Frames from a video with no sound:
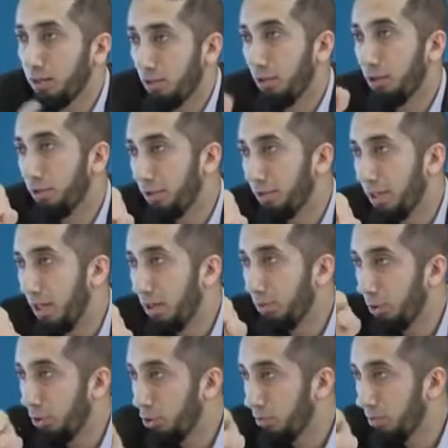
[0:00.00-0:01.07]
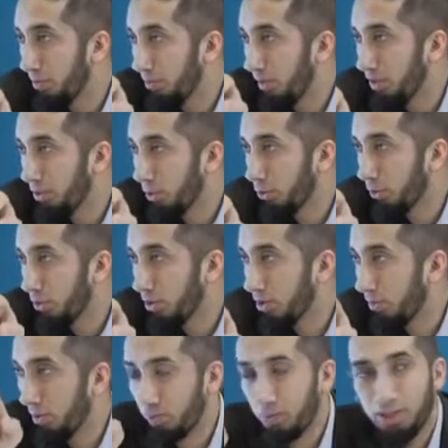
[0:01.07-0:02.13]
Until the day where human beings are going
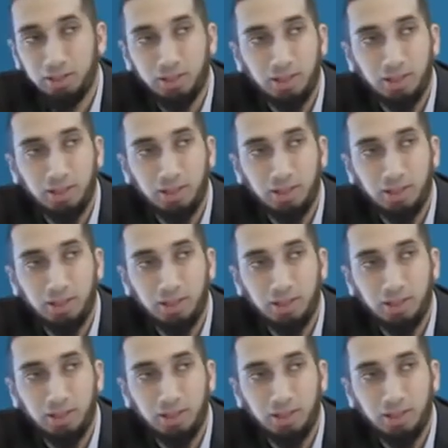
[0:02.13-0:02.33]
to be